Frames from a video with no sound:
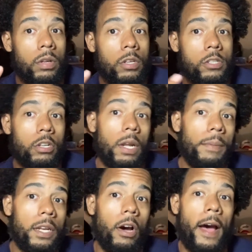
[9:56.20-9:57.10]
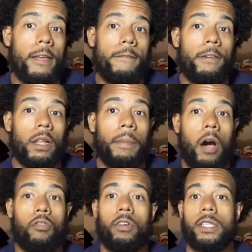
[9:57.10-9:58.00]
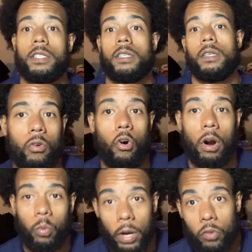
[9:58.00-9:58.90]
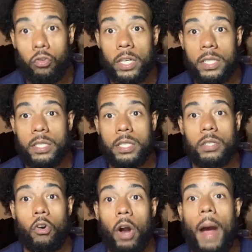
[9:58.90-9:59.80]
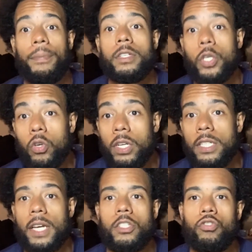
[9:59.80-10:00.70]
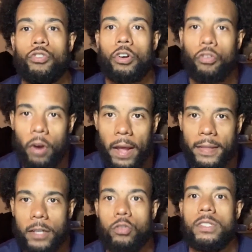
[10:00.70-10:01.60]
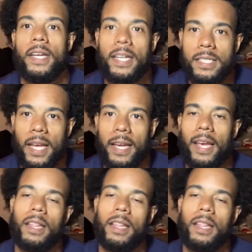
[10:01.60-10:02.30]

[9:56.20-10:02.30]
So let me know how you feel about risk. Or what risks or opportunities that you regret that you didn't take in the